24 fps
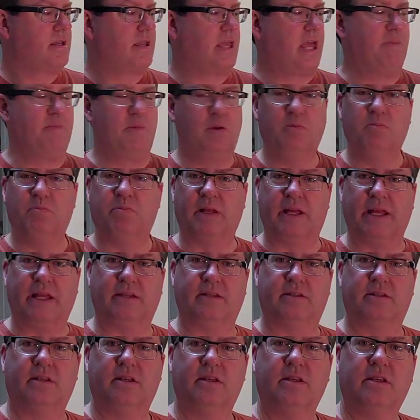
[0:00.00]
Kamut
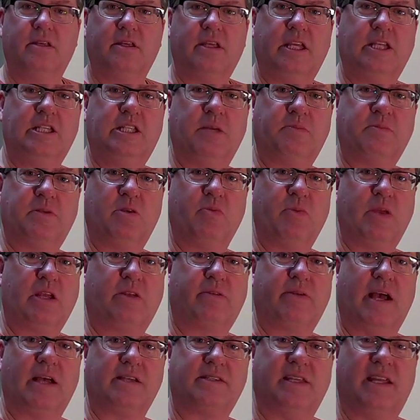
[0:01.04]
blend, Egyptian
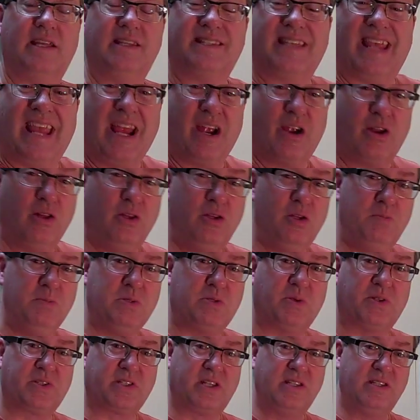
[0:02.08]
wheatgrass. It's heirloom,
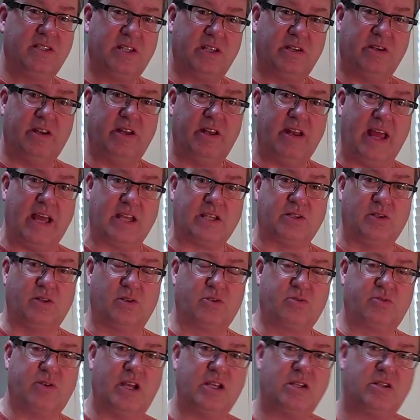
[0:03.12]
so it's considered a
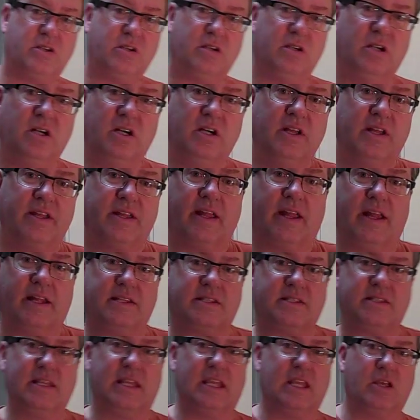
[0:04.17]
national treasure.
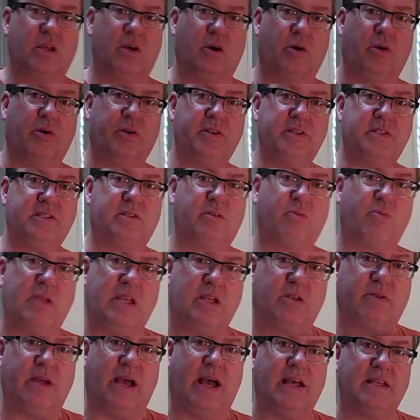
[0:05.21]
It's the oldest
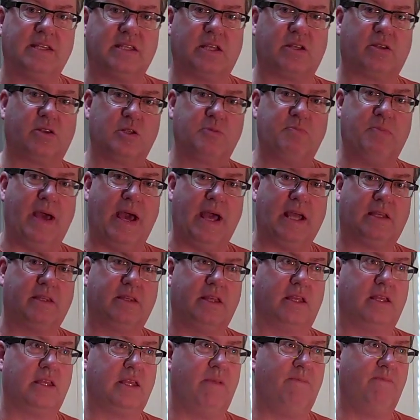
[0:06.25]
wheatgrass. It goes back
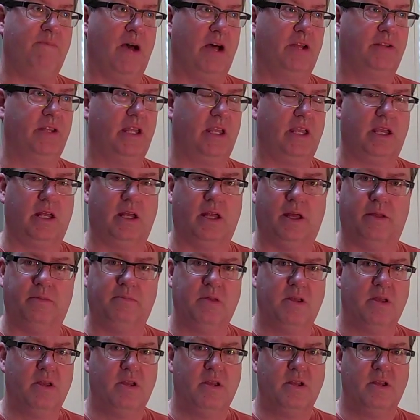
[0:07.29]
that he found it in an